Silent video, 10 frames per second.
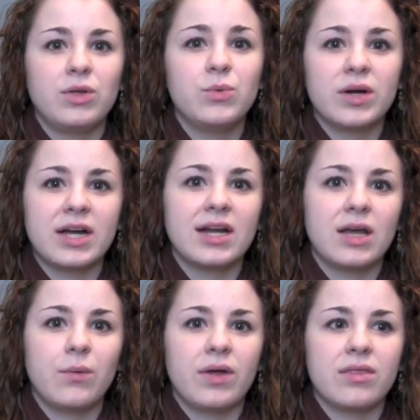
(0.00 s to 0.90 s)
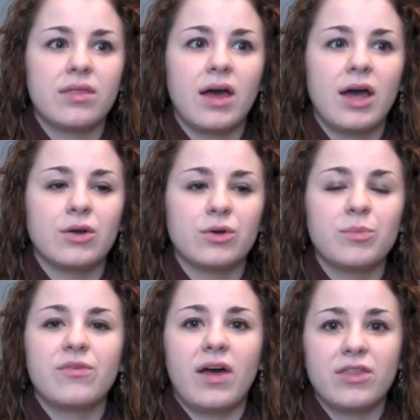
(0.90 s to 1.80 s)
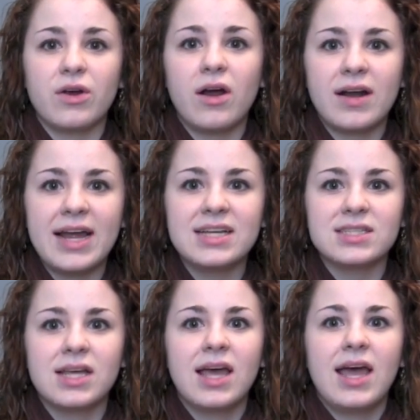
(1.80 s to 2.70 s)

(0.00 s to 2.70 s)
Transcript: You work on it with a group of other RAs,